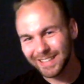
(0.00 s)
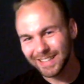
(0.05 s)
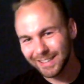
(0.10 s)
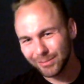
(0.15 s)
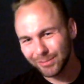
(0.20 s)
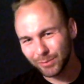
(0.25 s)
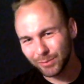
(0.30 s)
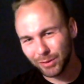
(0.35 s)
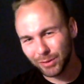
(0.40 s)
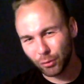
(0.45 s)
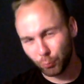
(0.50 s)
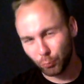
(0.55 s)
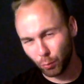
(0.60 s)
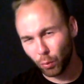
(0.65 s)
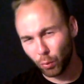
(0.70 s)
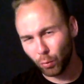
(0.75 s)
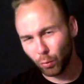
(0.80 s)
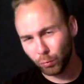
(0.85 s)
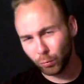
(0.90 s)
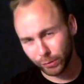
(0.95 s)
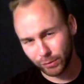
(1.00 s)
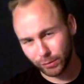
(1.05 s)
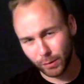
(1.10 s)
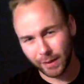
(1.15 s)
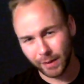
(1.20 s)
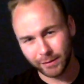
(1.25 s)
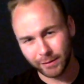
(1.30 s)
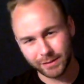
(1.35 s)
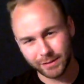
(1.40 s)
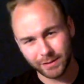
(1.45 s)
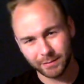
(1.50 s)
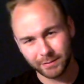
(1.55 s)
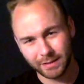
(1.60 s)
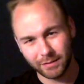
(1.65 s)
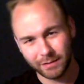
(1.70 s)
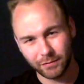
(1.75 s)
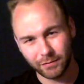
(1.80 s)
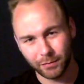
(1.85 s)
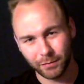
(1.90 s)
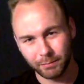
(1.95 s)
When the role requires
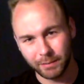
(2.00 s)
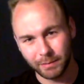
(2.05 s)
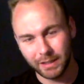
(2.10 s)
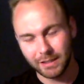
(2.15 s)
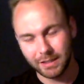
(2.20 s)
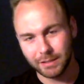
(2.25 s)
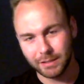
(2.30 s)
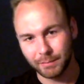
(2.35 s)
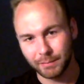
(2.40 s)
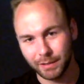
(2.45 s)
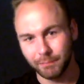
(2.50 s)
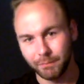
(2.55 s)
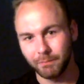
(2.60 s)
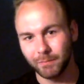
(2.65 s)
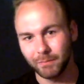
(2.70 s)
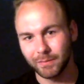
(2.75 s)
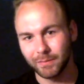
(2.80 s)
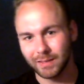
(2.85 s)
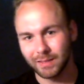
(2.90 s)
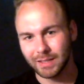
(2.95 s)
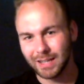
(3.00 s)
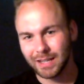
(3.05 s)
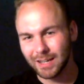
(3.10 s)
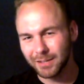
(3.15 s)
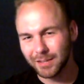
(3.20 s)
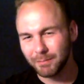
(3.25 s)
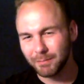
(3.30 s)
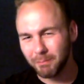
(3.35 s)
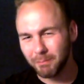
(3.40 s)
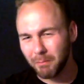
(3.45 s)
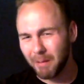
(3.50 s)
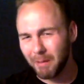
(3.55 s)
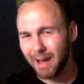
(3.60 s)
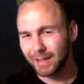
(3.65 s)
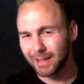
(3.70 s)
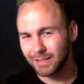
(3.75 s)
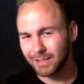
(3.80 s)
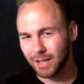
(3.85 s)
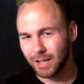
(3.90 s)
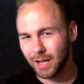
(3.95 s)
something for me to be kind of
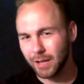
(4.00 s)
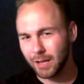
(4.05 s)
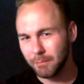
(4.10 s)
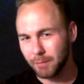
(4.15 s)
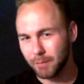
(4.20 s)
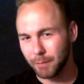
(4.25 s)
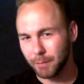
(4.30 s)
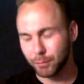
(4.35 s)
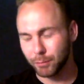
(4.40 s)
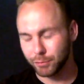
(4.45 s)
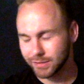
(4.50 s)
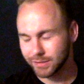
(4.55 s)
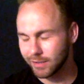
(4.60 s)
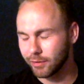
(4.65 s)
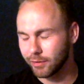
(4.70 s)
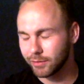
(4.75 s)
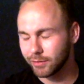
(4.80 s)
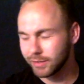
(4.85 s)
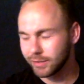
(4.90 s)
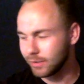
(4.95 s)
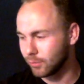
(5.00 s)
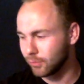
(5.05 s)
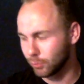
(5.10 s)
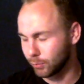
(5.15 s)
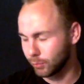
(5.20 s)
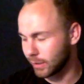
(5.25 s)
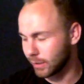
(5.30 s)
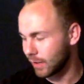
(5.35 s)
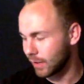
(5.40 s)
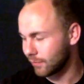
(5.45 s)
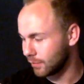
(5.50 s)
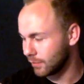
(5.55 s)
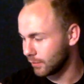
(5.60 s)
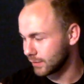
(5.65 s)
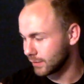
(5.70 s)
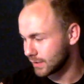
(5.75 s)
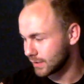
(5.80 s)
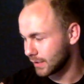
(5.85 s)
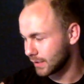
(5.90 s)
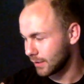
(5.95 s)
my type, my personality, or what I feel
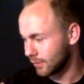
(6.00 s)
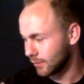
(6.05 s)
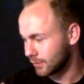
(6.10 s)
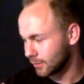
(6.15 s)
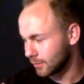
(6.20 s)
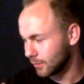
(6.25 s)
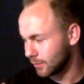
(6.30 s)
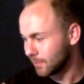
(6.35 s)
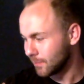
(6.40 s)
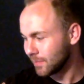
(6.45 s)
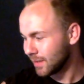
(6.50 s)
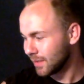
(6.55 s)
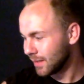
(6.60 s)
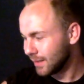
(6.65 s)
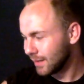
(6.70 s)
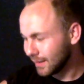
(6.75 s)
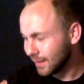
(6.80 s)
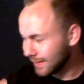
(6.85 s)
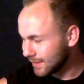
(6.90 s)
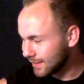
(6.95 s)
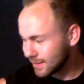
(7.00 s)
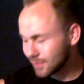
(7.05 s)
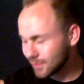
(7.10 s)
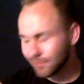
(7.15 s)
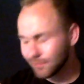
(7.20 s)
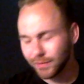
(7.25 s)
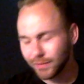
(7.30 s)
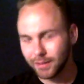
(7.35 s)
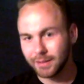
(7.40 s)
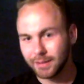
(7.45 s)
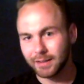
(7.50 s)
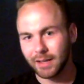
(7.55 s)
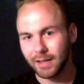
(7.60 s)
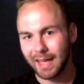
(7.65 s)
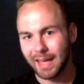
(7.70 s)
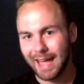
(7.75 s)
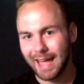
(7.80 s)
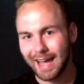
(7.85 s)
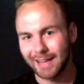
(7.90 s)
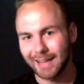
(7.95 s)
as a character, it doesn't feel like
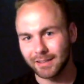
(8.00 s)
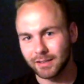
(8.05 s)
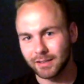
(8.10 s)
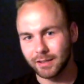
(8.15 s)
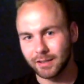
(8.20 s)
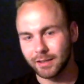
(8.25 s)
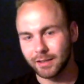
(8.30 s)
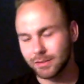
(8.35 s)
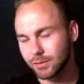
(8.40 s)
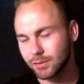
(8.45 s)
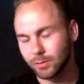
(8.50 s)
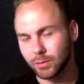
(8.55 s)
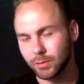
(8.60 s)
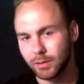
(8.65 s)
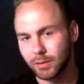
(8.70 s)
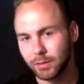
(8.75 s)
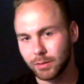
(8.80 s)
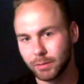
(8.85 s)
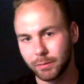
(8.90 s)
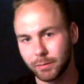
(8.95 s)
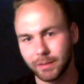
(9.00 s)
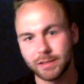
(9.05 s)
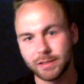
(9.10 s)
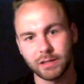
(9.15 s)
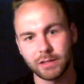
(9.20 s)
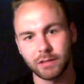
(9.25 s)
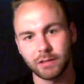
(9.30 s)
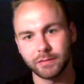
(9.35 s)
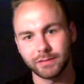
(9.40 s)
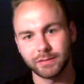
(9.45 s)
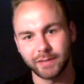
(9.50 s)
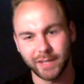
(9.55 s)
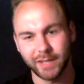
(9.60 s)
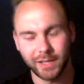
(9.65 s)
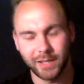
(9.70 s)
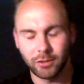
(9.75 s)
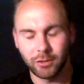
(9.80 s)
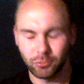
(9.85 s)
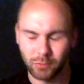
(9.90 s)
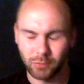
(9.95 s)
acting. I just go on and be myself. If I
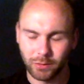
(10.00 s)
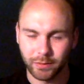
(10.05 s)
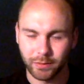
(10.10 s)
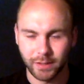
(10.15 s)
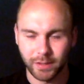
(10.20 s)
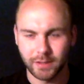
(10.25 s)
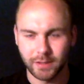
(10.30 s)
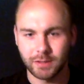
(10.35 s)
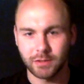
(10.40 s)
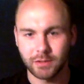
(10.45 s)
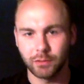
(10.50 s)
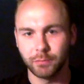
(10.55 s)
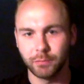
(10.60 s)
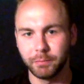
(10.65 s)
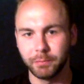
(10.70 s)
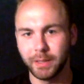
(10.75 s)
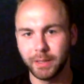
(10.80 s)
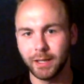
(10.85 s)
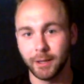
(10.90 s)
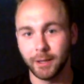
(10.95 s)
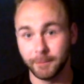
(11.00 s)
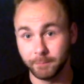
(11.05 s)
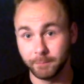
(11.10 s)
get the role, then so be it.